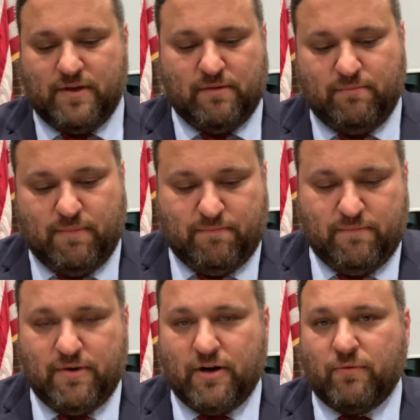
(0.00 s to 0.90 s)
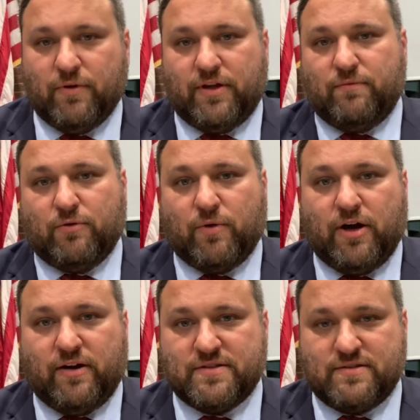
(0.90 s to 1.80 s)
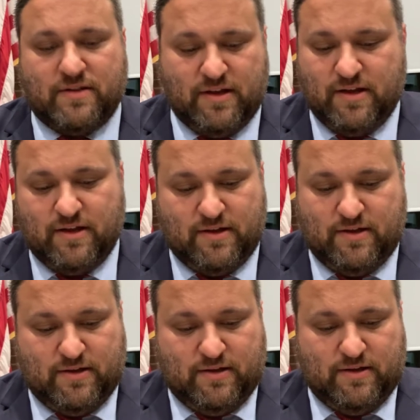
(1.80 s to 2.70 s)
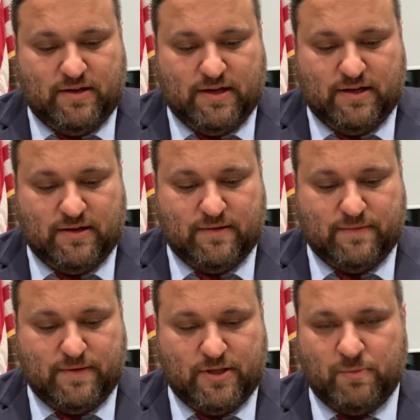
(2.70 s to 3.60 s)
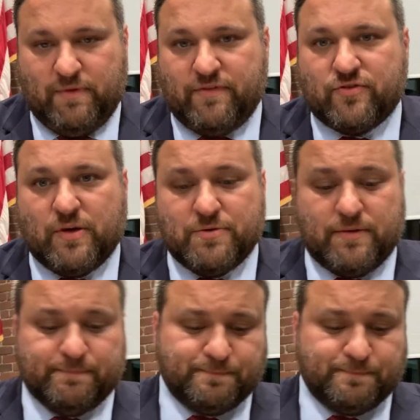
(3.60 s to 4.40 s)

really require us a little bit of description.